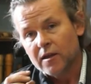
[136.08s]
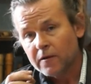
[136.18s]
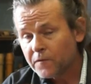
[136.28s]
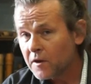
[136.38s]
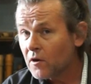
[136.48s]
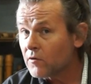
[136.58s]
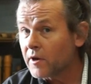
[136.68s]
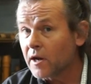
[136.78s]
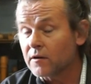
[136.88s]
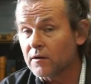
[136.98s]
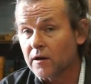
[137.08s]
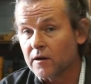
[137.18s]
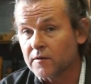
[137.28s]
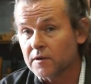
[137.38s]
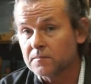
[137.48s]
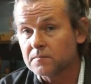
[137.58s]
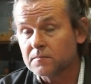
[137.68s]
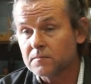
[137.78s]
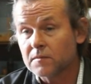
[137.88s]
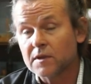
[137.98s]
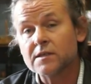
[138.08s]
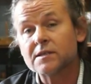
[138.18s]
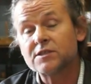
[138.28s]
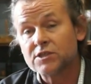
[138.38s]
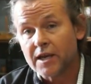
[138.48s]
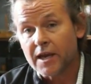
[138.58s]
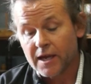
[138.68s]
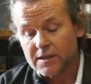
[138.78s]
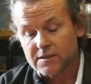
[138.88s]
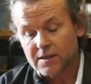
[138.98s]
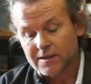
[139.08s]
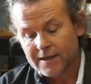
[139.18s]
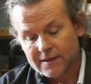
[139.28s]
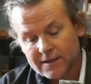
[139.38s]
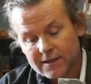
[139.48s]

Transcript: If they're not rounded over, there's a chance that